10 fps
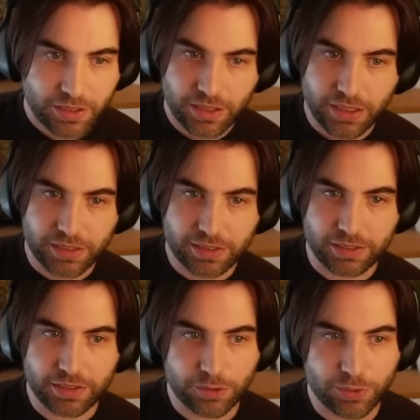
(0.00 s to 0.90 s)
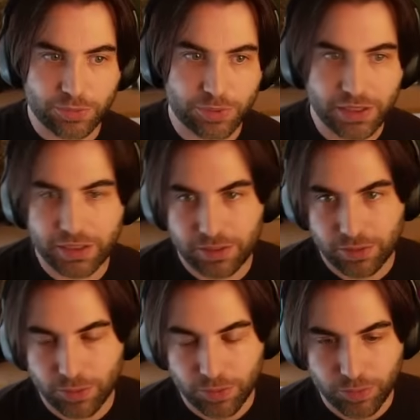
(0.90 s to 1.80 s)
and there will be
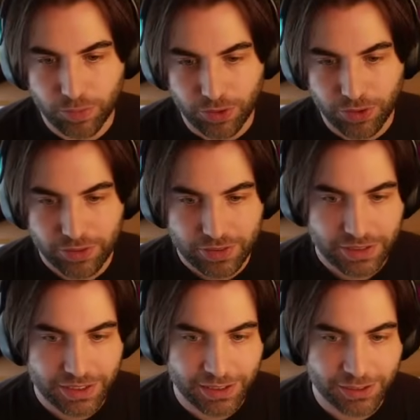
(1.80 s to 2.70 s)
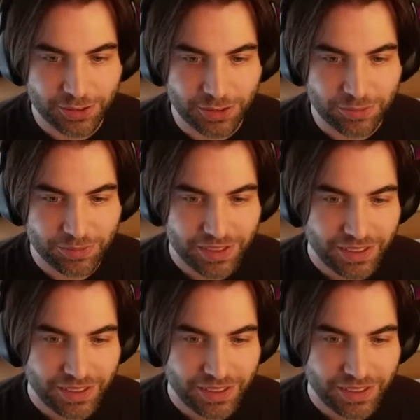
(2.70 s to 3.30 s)
more still to come.